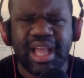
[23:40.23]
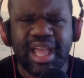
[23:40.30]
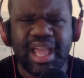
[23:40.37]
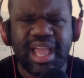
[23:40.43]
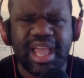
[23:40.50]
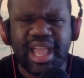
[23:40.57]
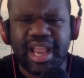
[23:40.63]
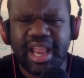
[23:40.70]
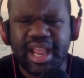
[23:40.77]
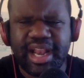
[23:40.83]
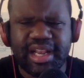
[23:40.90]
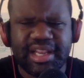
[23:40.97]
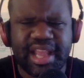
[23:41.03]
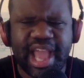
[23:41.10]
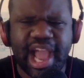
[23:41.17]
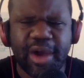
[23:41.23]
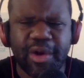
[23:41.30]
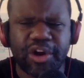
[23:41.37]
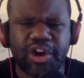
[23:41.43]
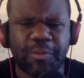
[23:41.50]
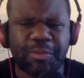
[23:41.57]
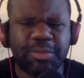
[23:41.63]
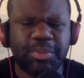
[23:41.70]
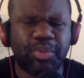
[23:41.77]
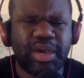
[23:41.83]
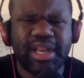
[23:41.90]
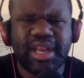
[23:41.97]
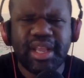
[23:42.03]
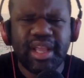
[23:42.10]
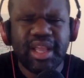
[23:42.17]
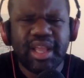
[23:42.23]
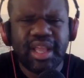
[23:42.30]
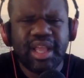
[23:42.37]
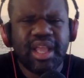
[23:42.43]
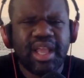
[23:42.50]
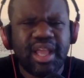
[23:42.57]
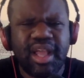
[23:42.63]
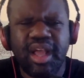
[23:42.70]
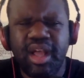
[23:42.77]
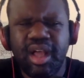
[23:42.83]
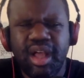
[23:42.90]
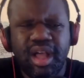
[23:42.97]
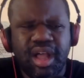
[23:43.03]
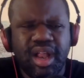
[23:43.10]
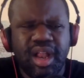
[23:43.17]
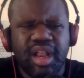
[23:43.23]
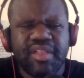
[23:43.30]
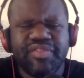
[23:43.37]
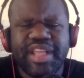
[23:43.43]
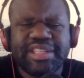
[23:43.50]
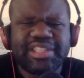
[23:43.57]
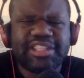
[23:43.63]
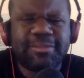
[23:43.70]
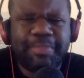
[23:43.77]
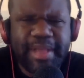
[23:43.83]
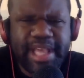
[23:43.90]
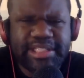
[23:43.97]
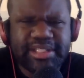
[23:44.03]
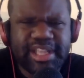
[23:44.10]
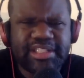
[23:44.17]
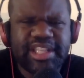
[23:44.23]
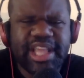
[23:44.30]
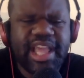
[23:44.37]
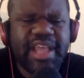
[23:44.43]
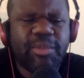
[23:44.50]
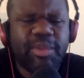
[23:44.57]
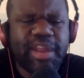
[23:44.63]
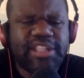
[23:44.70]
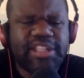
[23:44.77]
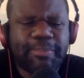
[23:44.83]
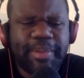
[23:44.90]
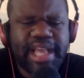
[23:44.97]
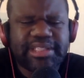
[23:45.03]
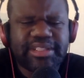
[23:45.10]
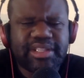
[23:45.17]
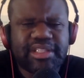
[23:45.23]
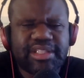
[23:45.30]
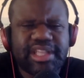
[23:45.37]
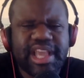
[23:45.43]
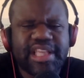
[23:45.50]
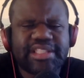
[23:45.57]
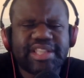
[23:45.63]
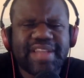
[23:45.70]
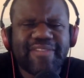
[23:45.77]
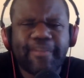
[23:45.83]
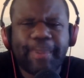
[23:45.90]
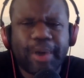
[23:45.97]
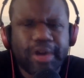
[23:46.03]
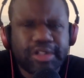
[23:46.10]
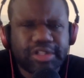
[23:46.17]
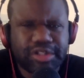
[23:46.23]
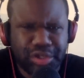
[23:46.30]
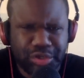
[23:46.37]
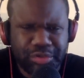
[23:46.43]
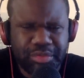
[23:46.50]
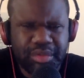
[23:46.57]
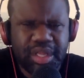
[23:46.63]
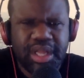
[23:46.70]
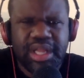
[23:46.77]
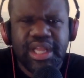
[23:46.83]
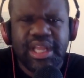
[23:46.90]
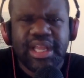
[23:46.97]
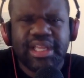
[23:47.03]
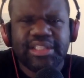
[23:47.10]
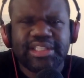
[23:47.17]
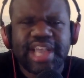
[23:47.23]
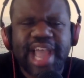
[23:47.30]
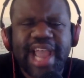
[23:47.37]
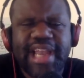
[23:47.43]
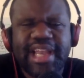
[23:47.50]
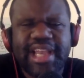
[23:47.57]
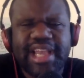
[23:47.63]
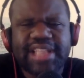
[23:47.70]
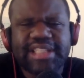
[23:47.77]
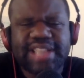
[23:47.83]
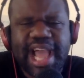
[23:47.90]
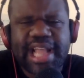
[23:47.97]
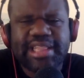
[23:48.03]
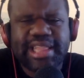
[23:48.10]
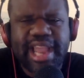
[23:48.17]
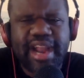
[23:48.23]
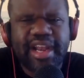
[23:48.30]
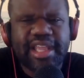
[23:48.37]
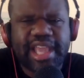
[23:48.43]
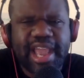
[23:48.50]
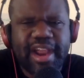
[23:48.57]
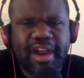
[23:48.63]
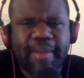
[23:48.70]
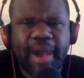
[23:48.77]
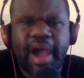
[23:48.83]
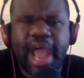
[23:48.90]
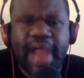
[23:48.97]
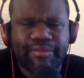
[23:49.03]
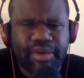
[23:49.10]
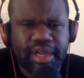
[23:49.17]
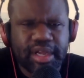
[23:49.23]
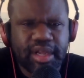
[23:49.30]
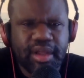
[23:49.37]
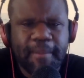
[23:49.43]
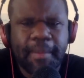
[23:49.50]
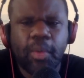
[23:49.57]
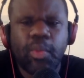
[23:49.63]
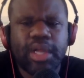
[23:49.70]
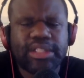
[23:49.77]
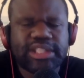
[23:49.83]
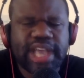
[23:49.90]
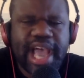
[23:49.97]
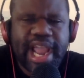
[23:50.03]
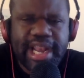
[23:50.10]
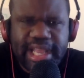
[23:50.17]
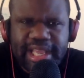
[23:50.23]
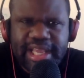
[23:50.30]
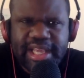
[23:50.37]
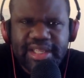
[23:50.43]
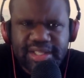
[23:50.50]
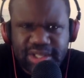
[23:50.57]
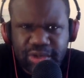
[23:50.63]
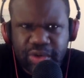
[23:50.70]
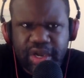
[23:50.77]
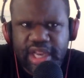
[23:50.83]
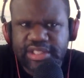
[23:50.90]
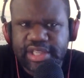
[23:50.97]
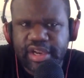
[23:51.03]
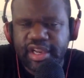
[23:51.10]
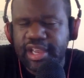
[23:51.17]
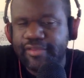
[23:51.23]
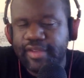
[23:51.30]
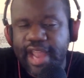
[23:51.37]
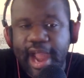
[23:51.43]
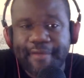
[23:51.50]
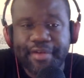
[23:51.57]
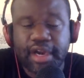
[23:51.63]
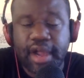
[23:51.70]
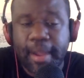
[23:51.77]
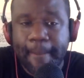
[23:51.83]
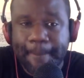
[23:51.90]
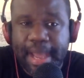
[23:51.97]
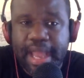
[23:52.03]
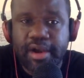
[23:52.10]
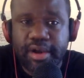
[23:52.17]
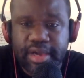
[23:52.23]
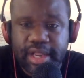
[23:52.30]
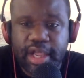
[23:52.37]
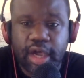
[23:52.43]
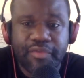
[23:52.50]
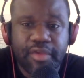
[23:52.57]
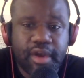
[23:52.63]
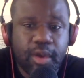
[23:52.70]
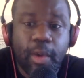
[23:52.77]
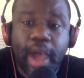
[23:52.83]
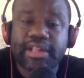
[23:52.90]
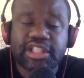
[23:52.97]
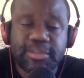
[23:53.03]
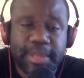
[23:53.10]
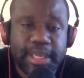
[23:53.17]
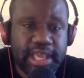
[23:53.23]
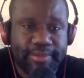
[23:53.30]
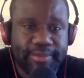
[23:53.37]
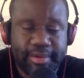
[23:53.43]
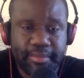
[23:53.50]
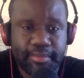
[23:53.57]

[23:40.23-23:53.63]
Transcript: and, and, and to Howard Cooper's point, this is business. And when it's business, it's never personal. China is not there to care about Africa. But what China is doing is they're giving Africa a better deal than the West has been giving